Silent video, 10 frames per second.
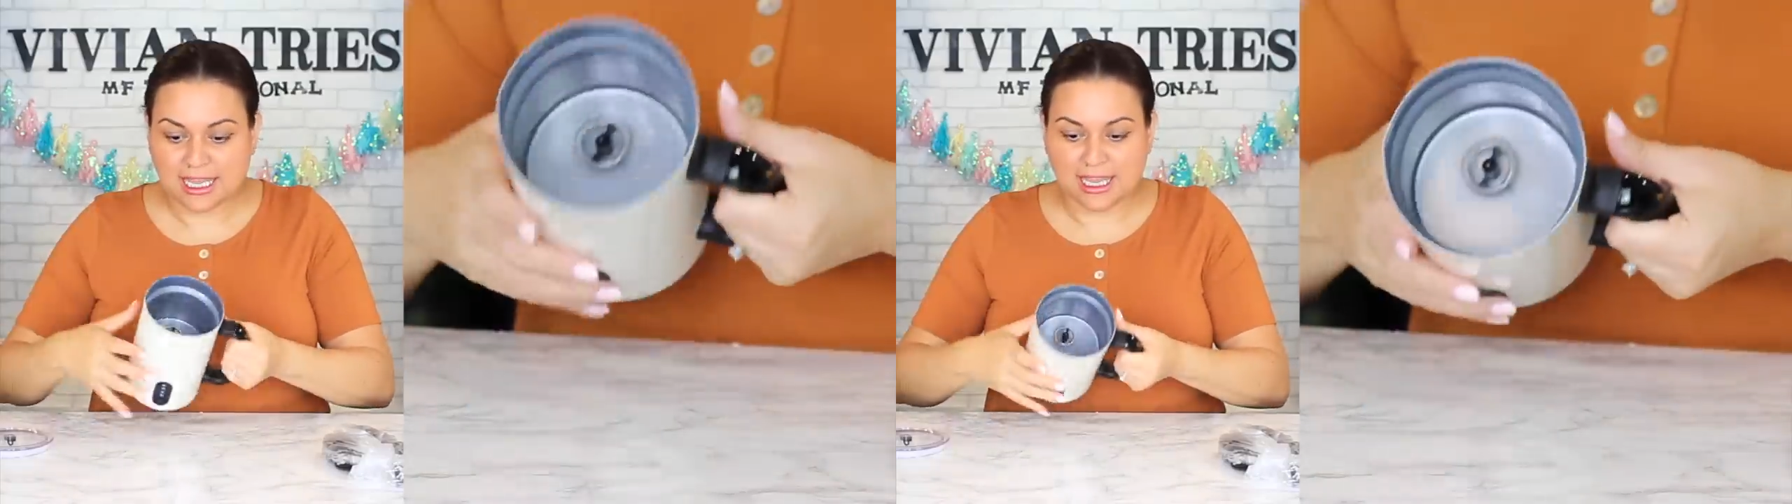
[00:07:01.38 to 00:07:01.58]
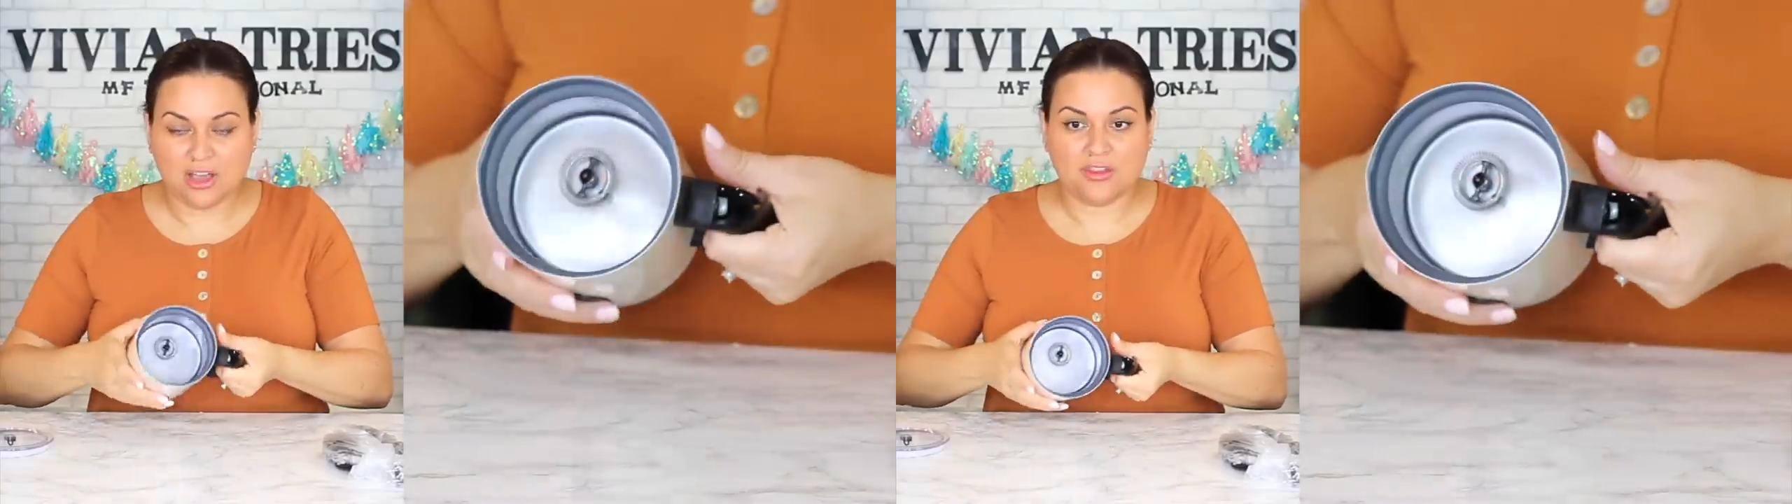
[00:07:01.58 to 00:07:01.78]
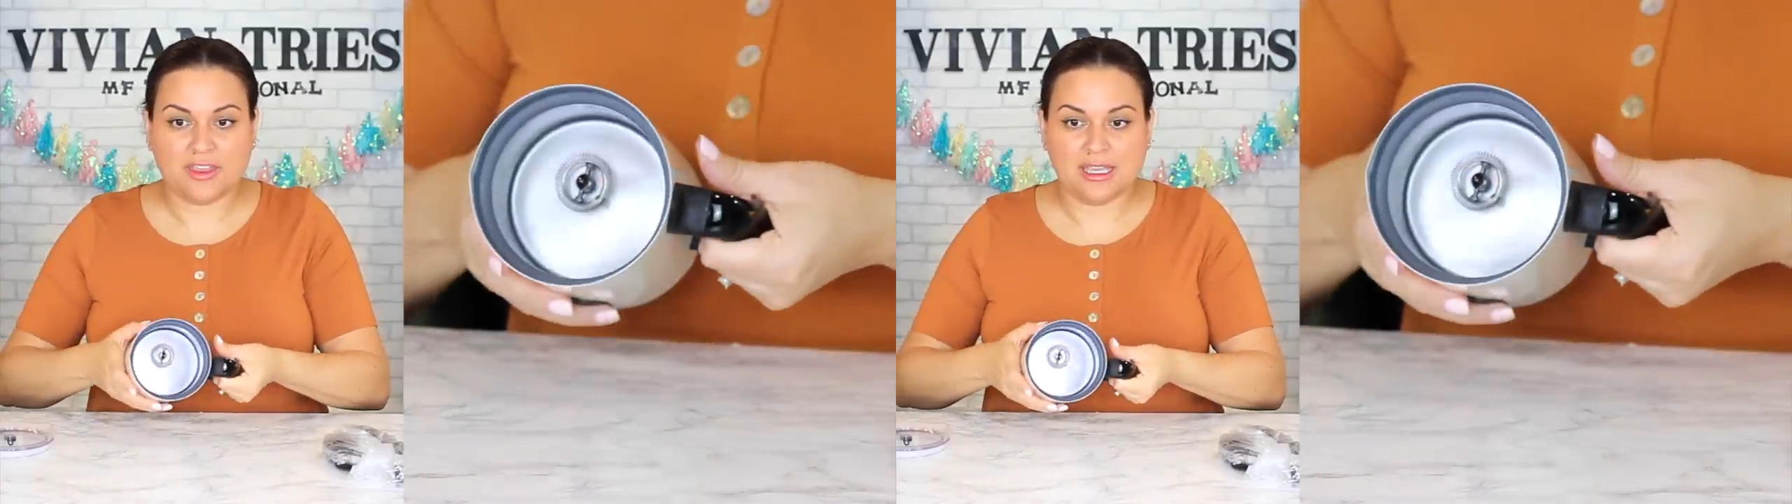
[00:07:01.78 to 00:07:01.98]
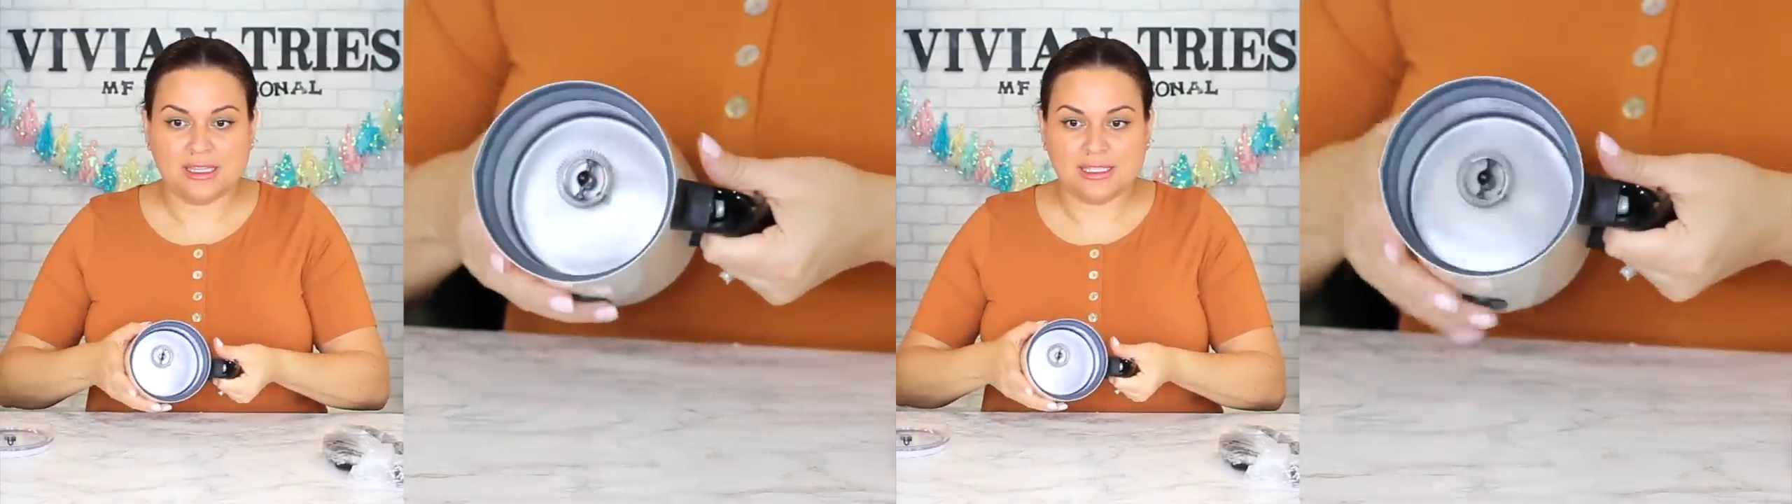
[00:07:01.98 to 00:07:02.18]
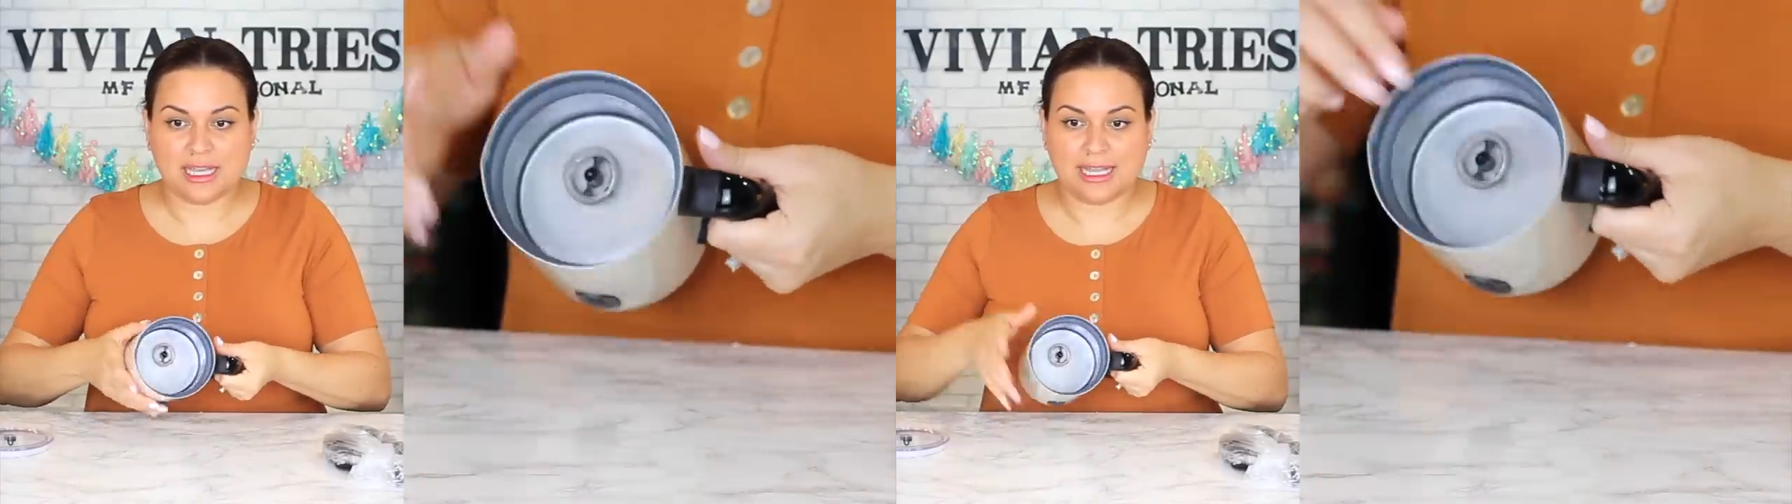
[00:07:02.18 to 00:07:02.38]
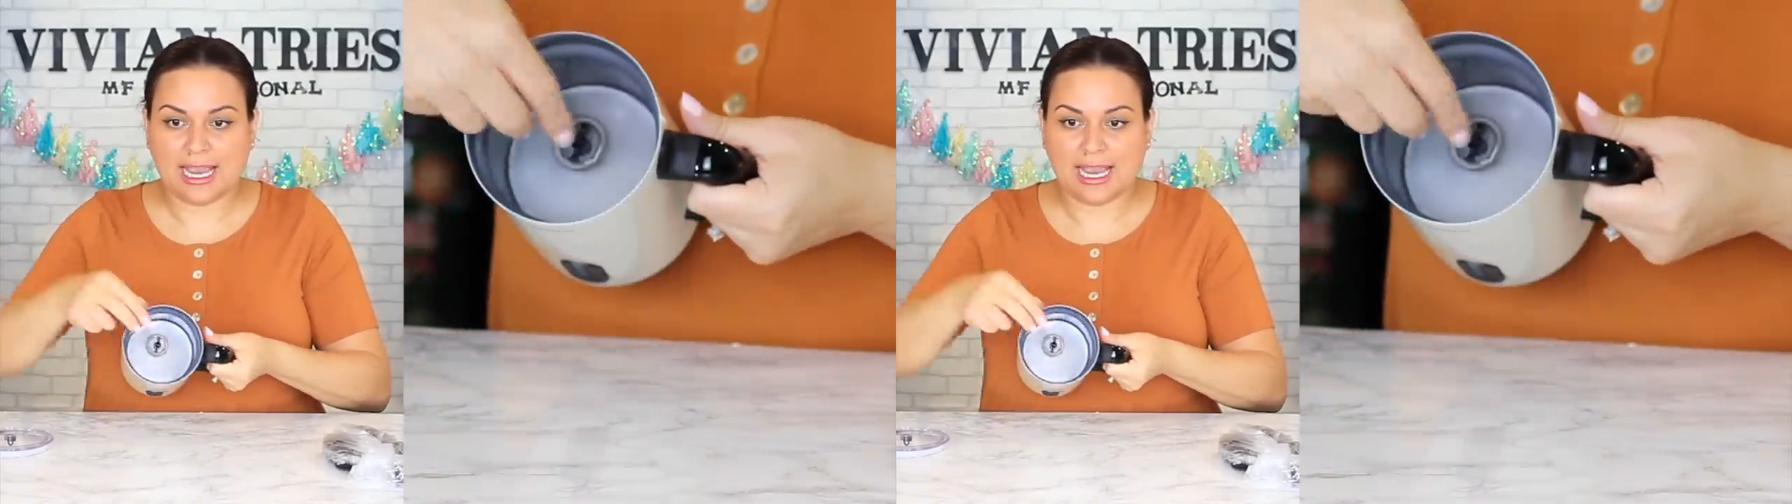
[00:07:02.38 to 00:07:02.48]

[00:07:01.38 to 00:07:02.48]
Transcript: See, on the inside,